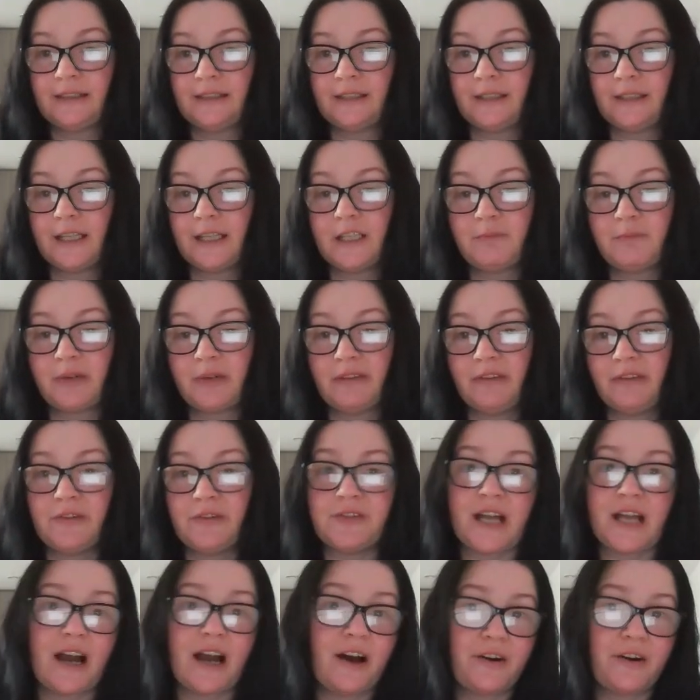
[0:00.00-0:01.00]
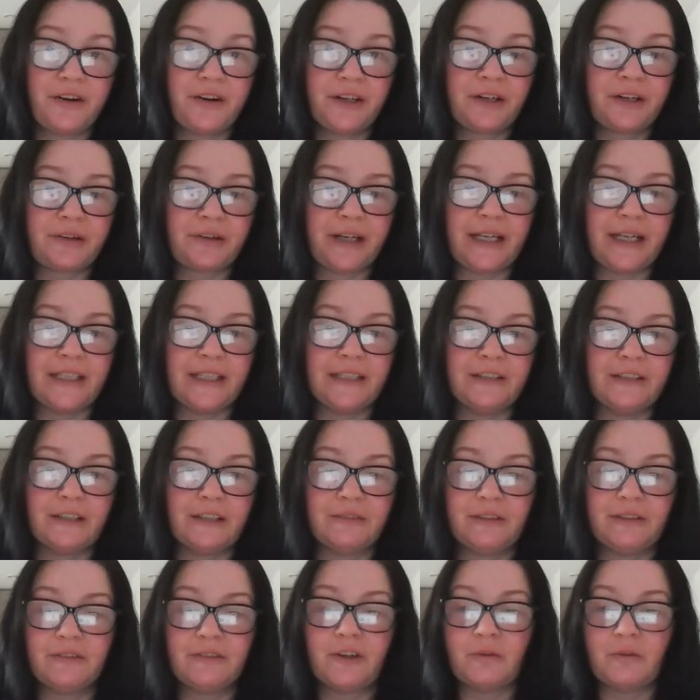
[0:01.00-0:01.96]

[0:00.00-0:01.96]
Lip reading: These previews aren't great. We've